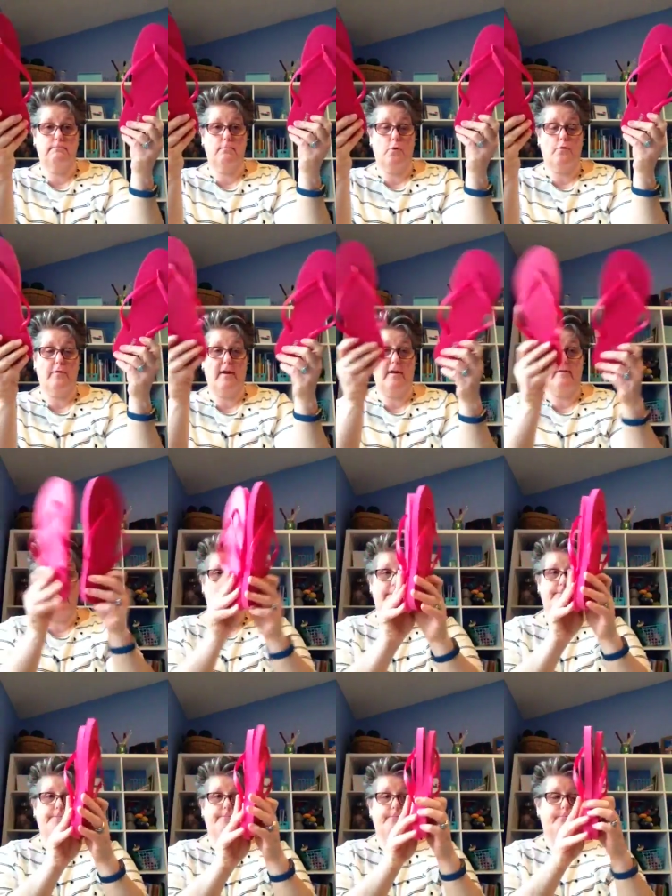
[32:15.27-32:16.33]
Old Navy.
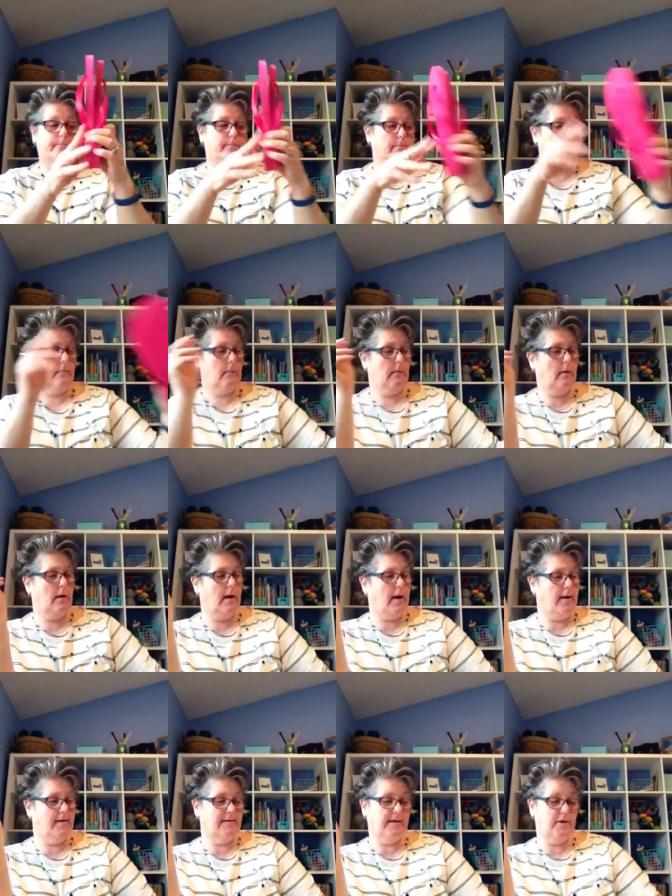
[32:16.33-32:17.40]
I
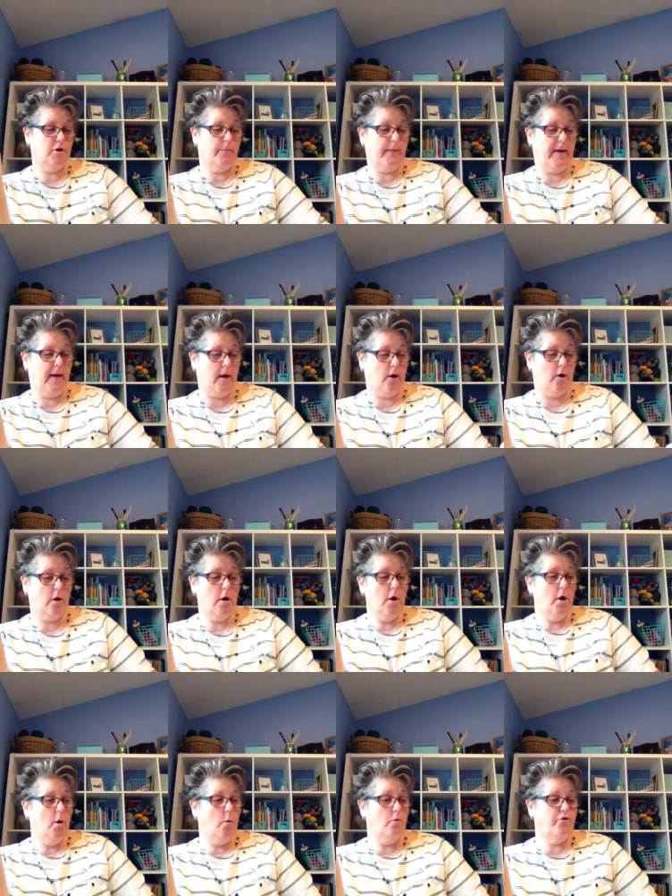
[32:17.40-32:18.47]
got us each a pair.
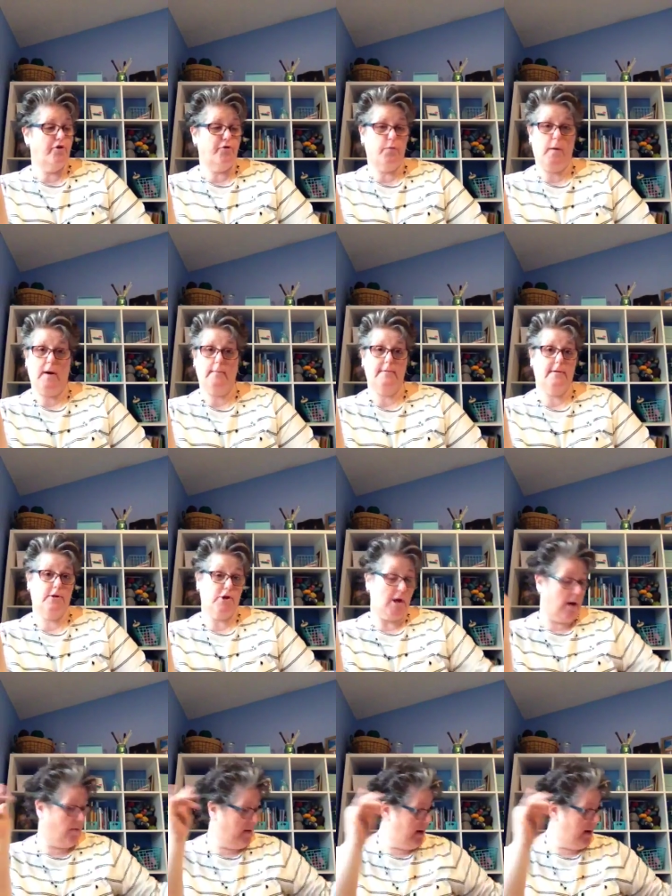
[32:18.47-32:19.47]
We'll just wear them to the shower